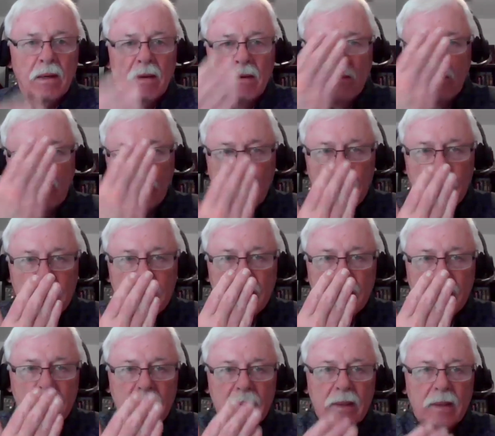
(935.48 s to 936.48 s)
Front,
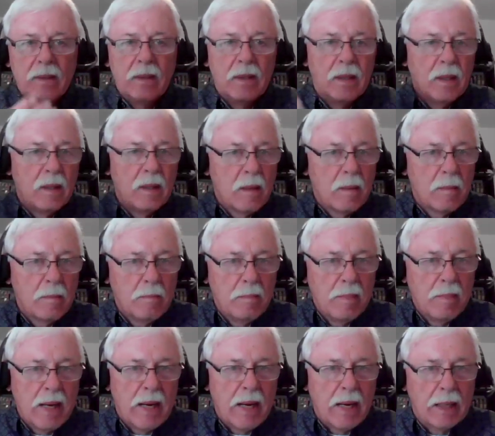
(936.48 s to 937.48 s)

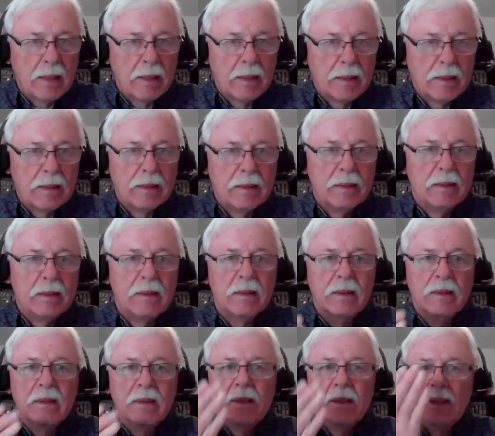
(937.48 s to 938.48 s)
back.
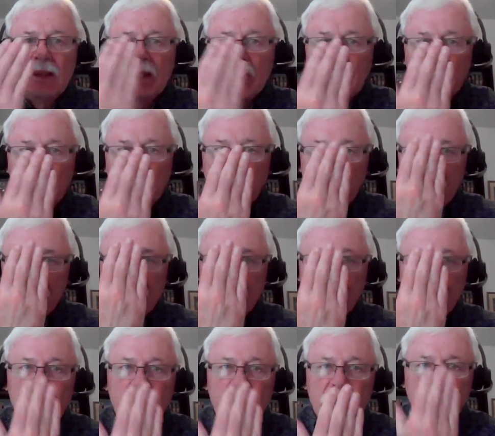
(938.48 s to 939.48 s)
In other
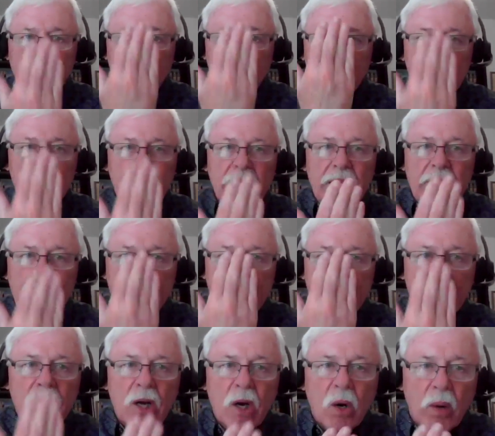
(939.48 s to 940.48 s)
words, to see
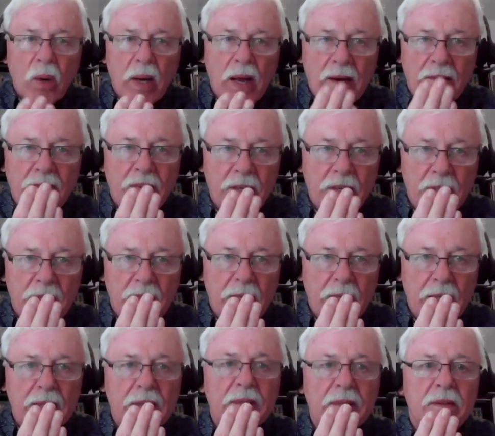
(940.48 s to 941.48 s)
and know
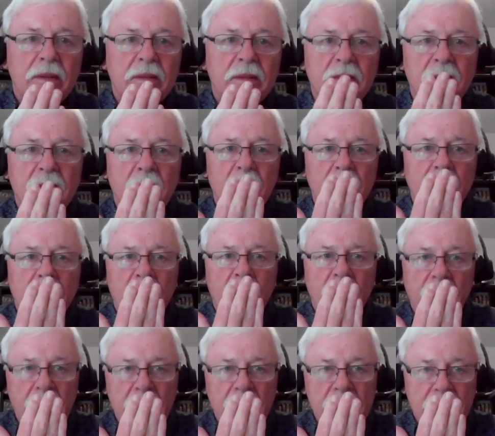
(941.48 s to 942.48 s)
everything
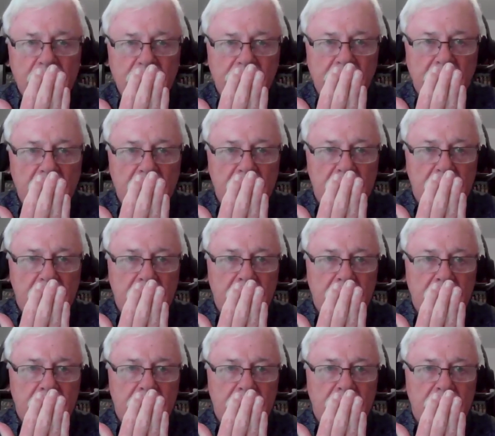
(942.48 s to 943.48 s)
face to face,
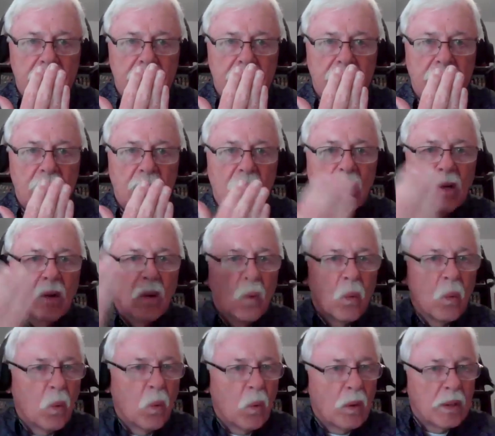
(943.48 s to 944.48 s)

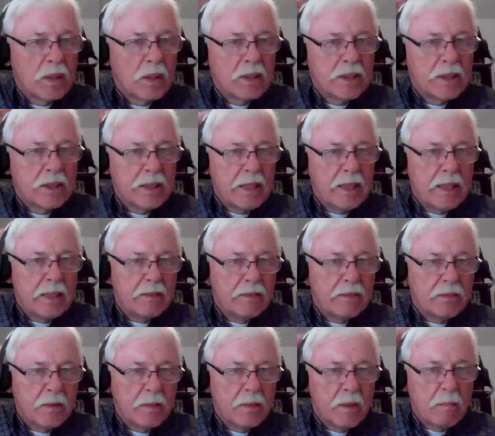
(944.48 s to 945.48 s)
or to see it
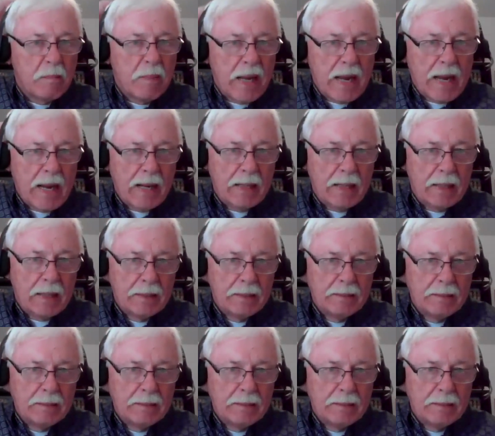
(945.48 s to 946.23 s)
from the back.